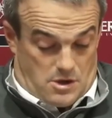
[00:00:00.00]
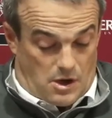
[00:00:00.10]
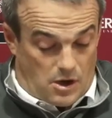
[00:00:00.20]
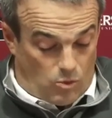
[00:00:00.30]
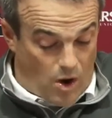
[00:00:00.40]

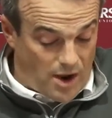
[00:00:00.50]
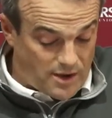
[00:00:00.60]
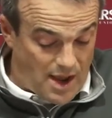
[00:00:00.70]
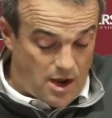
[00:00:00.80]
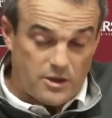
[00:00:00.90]

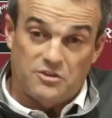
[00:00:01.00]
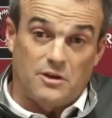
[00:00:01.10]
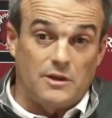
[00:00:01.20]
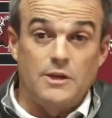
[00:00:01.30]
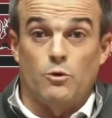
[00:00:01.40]
Why Dowell? He's
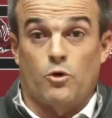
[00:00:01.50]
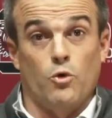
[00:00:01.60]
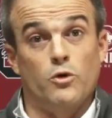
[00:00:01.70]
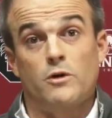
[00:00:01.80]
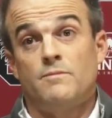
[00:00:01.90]
an elite
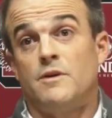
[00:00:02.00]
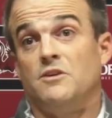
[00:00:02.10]
recruiter.